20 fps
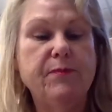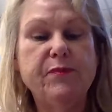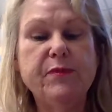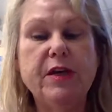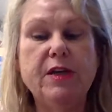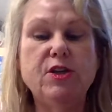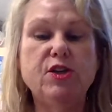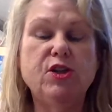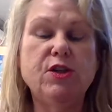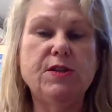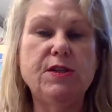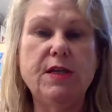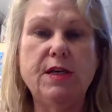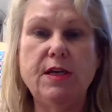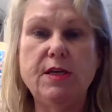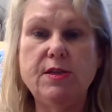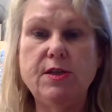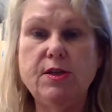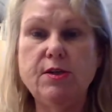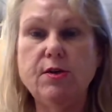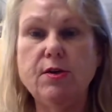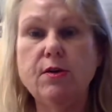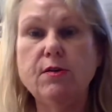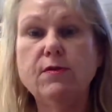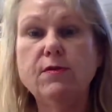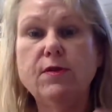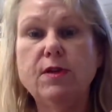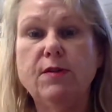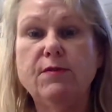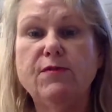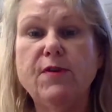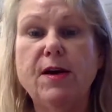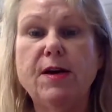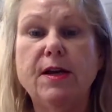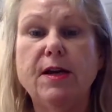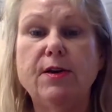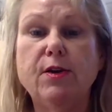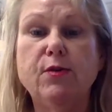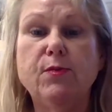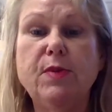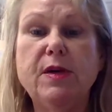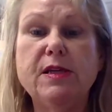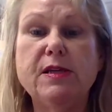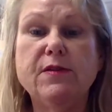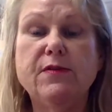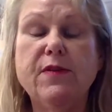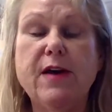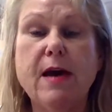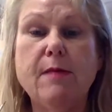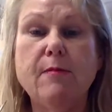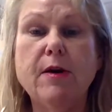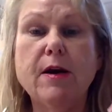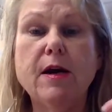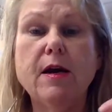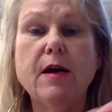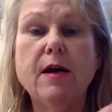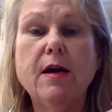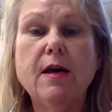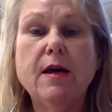it's just easier than finding a new piece of fabric.